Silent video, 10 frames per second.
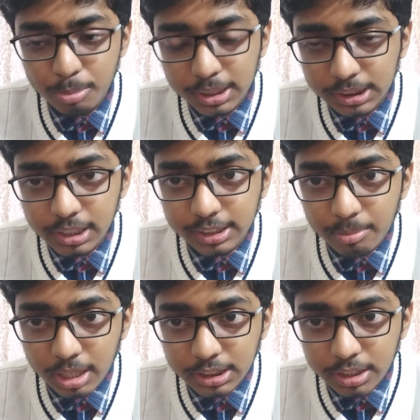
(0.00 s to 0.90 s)
but still
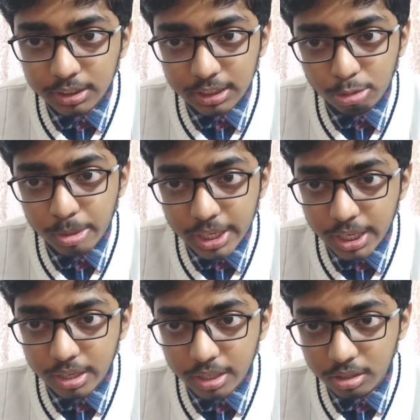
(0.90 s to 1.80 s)
some consider it to be
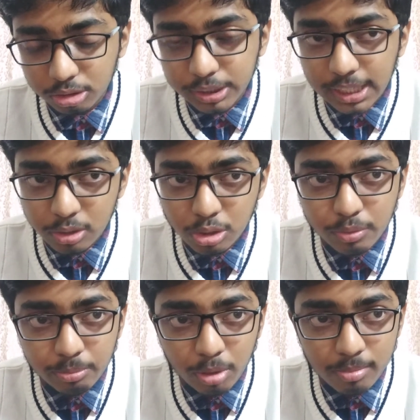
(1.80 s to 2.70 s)
redundant. So that's also
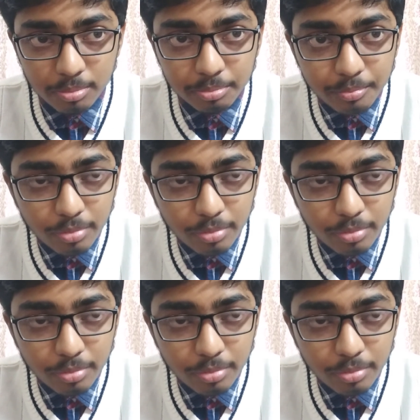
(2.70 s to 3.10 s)
one problem.